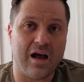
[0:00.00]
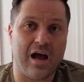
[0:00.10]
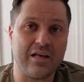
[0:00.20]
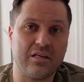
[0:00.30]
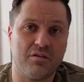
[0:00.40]

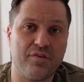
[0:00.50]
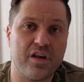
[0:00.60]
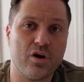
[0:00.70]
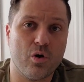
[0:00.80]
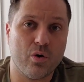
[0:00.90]
I did a
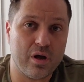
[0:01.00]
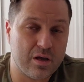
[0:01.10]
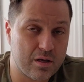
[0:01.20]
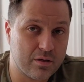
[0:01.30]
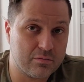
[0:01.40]
video
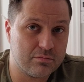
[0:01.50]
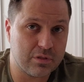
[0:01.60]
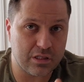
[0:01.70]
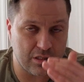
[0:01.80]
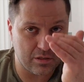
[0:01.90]

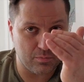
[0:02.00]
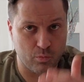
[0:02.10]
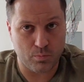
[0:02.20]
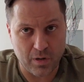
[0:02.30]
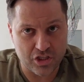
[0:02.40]

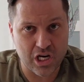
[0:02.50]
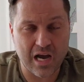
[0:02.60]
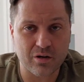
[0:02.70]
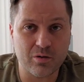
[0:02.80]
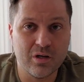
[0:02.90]
in my
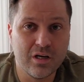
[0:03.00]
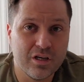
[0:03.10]
channel